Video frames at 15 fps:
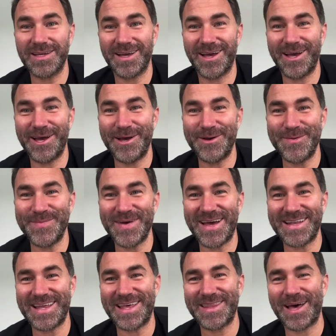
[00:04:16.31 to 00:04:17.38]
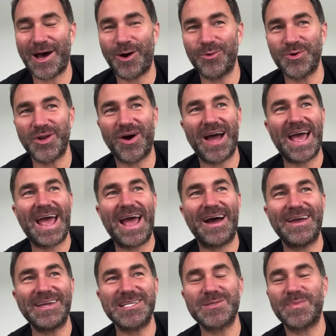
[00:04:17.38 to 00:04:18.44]
And the whole night
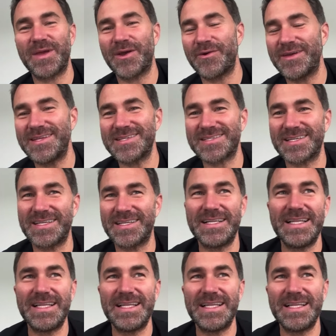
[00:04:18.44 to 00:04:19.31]
out experience. And,